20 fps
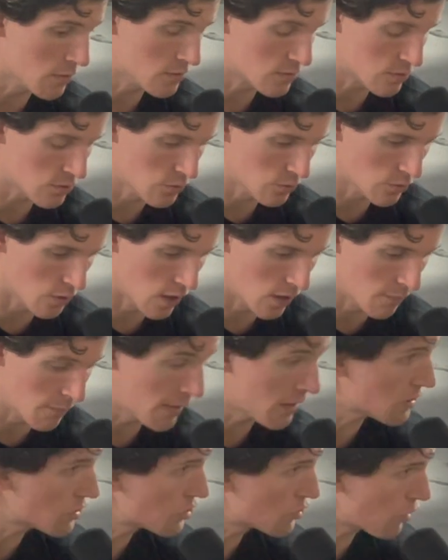to
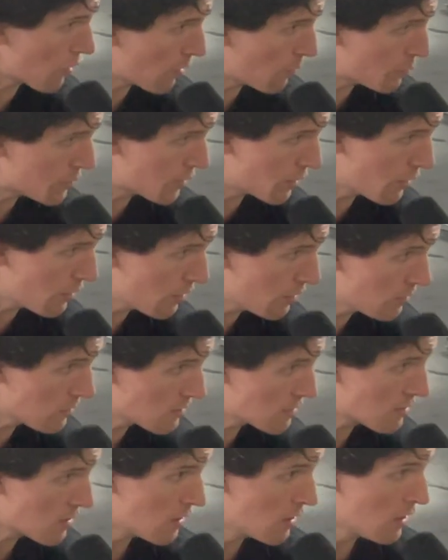make sharp
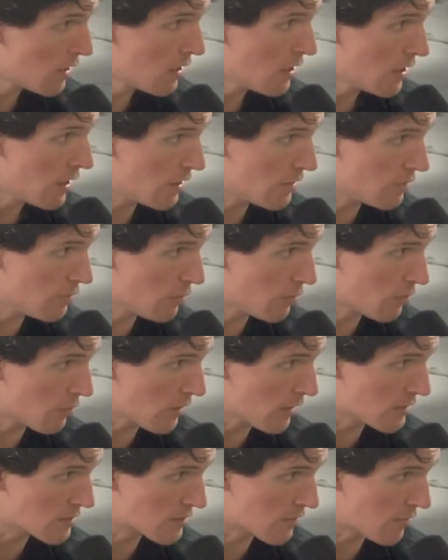turns and do
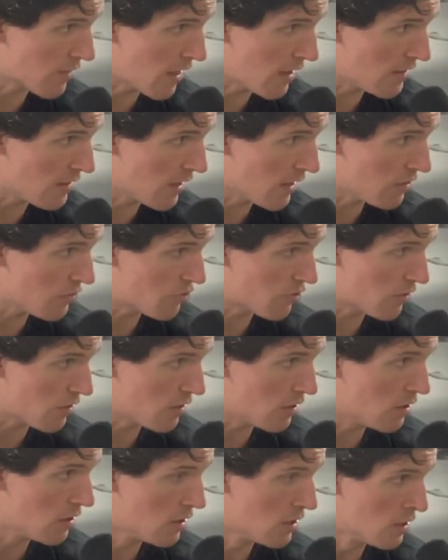things of that
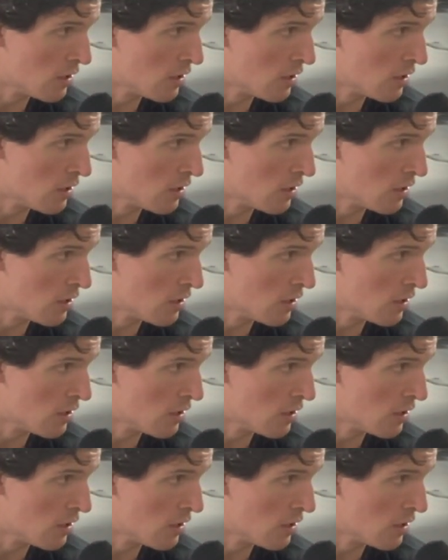nature.